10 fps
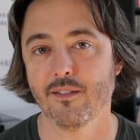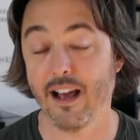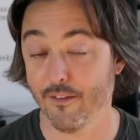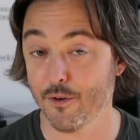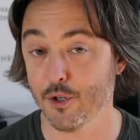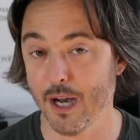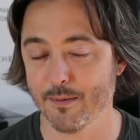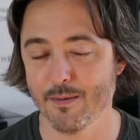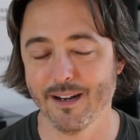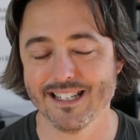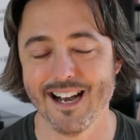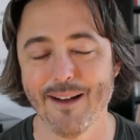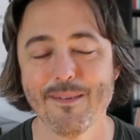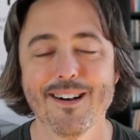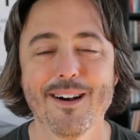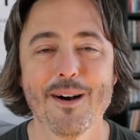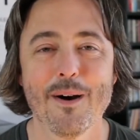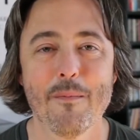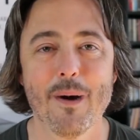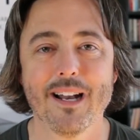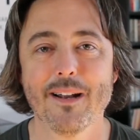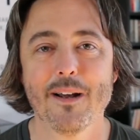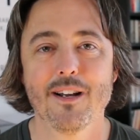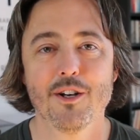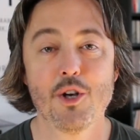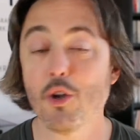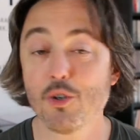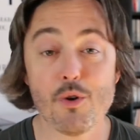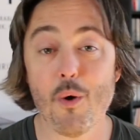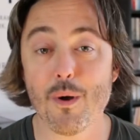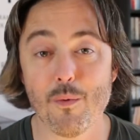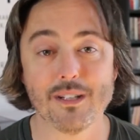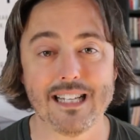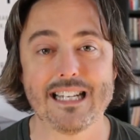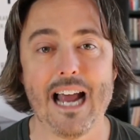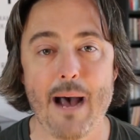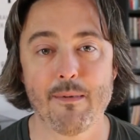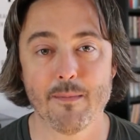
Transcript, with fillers: Had a few jobs in my time, but no, so no one wants that to happen.